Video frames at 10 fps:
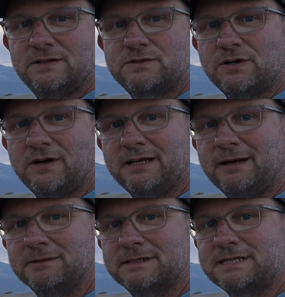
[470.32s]
to try a
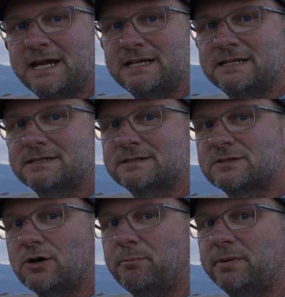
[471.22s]
couple of
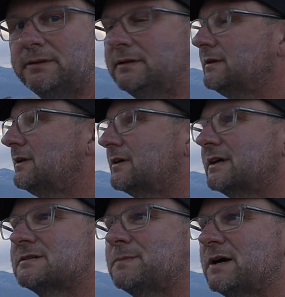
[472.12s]
10-stop long
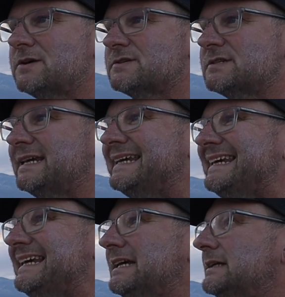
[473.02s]
exposures here.